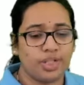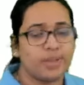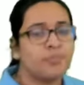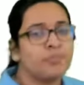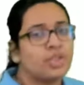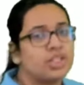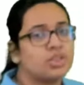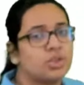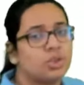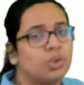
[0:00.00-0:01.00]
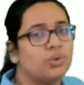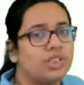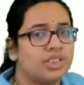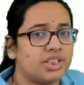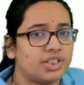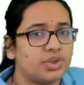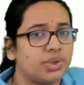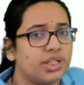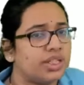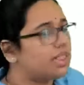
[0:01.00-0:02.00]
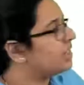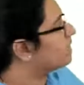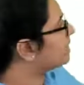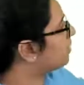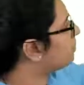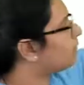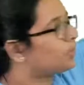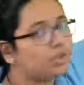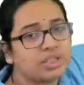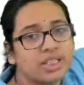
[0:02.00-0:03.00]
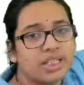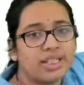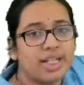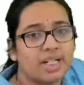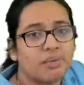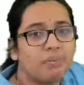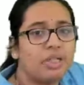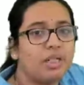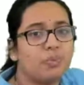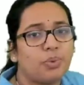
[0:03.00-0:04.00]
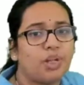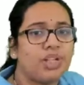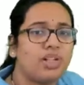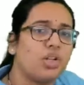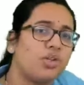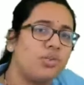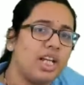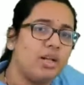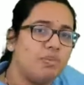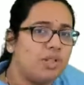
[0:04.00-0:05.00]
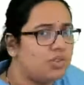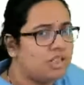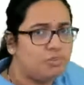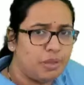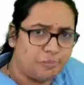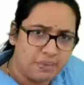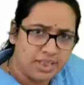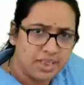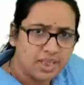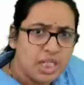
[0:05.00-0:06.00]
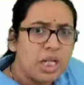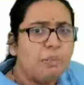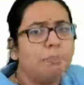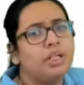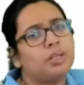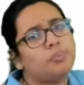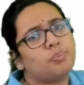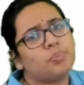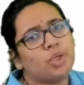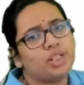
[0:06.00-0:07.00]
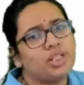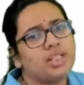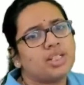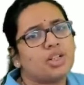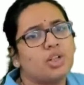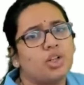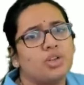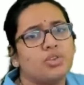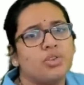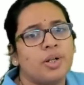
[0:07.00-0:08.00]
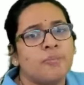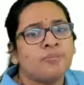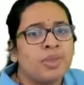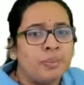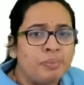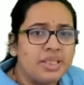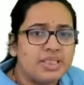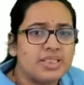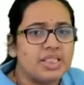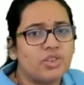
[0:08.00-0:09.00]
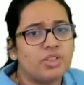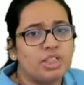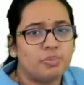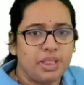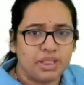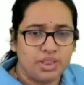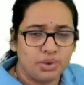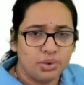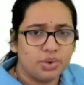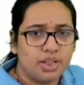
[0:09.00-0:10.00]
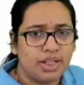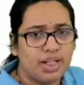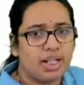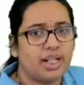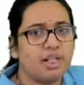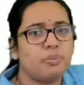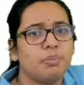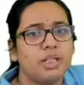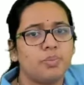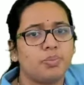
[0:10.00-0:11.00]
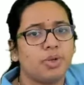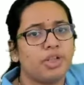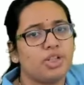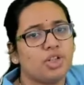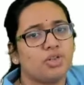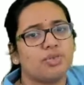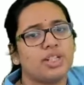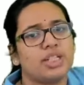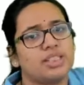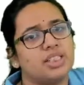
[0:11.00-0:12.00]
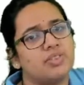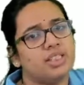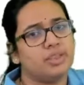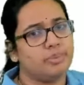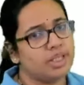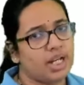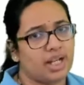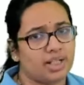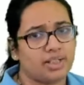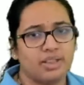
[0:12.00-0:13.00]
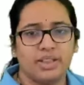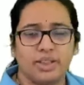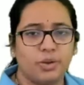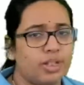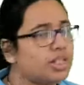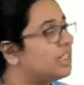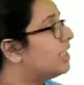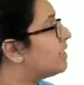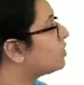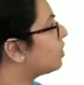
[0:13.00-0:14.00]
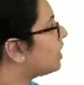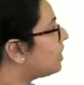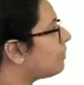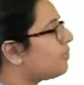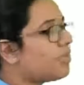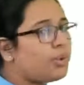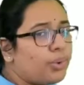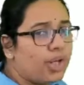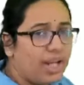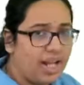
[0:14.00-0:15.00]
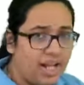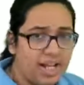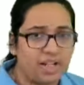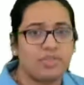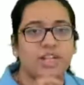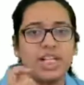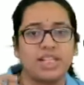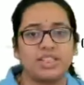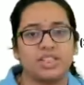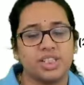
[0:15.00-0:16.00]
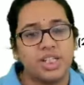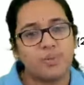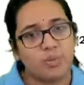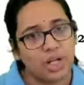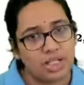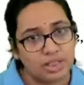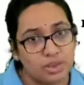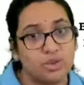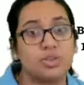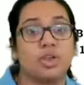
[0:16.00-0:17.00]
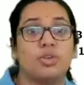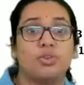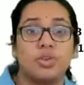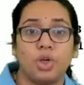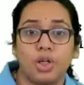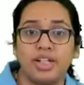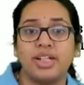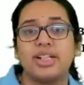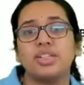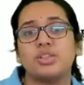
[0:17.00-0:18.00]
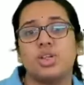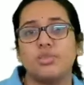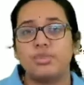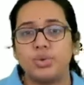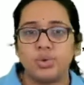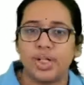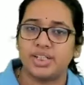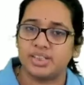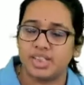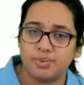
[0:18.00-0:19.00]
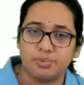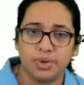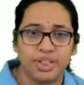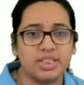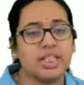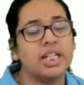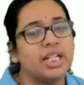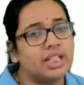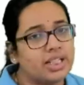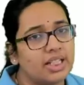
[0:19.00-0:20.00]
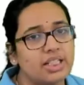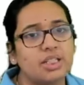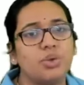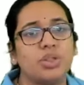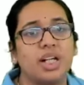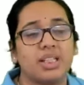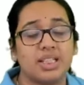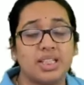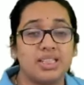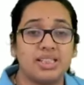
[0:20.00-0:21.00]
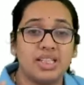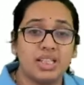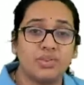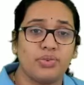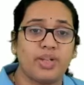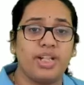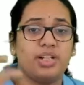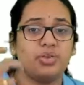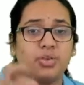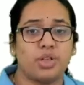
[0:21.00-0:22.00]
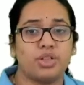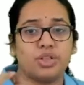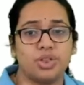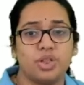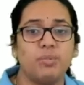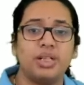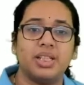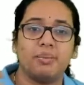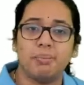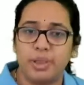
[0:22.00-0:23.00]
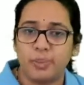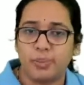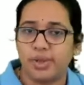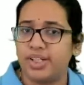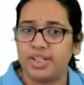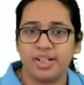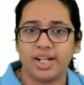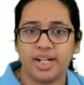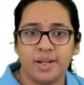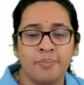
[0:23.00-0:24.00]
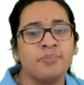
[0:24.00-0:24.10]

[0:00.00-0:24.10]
Okay, so we'll just do it. Suppose that midpoint of AB will be P, midpoint of BC will be Q, and midpoint of AC will be R. Okay, so if you have extreme values of coordinates of two extreme points, then you can easily find what should be the midpoint, right?